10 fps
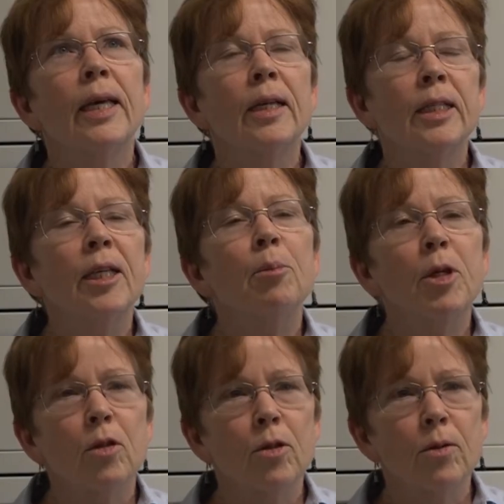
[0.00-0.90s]
In a
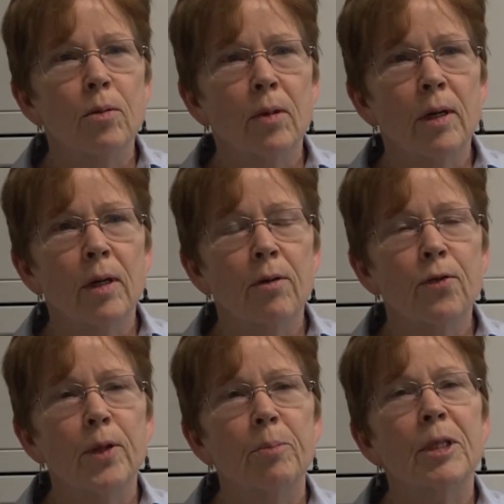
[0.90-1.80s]
typical
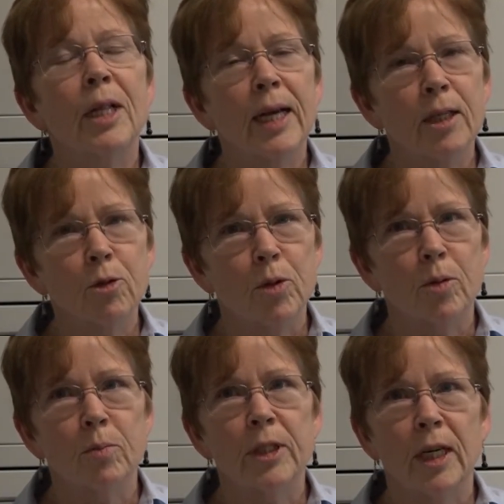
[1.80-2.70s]
flipped
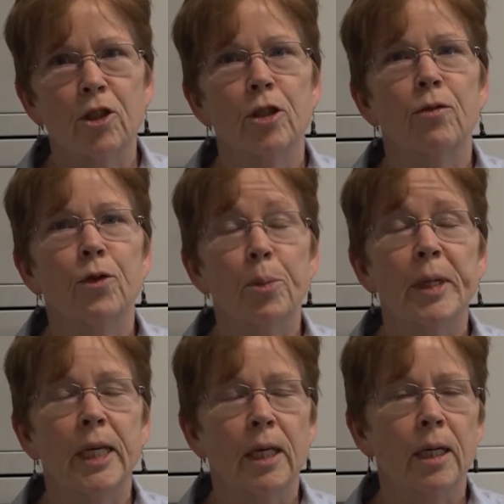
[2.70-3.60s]
classroom session for
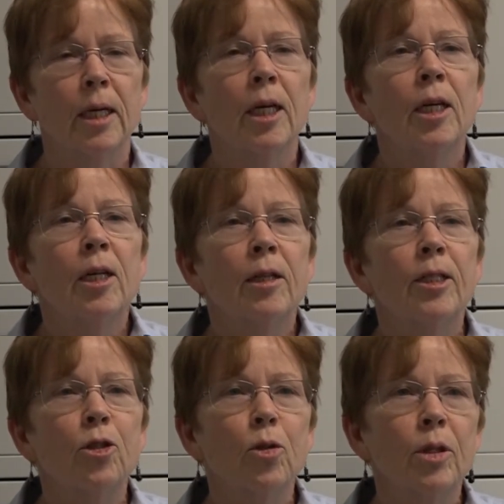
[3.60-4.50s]
me, the
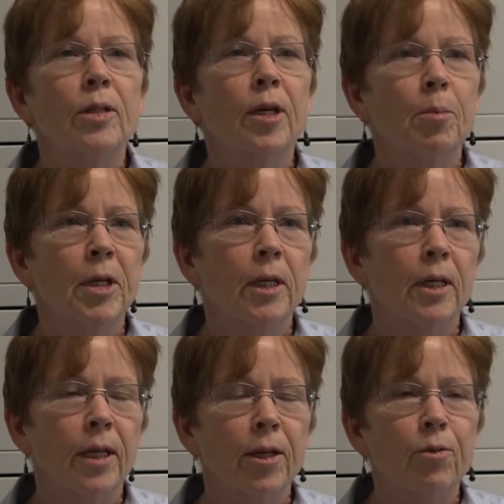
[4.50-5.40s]
students come in
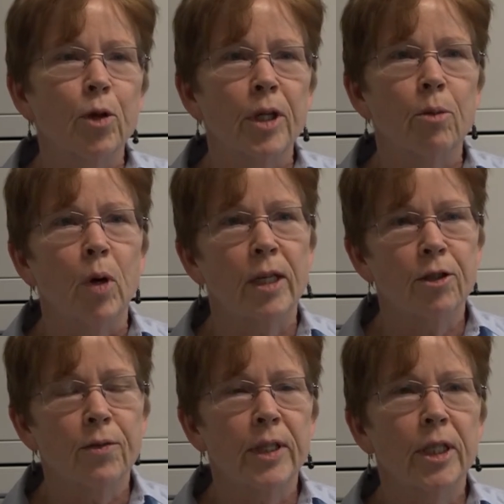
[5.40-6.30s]
and they've already
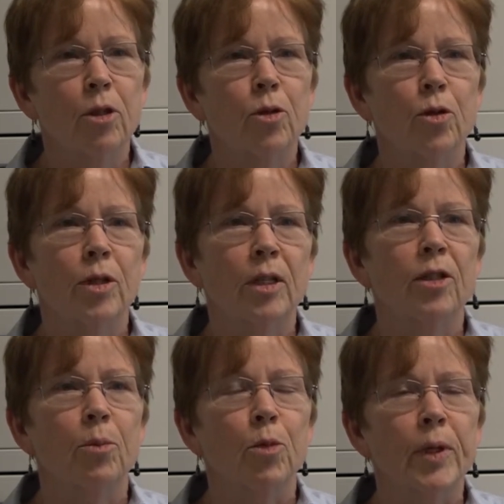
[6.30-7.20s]
watched videos or done
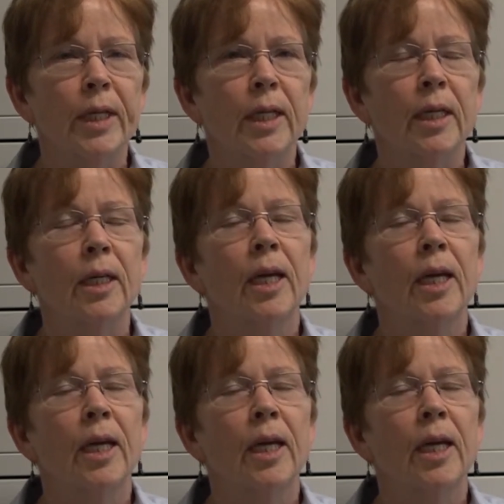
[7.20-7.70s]
some reading.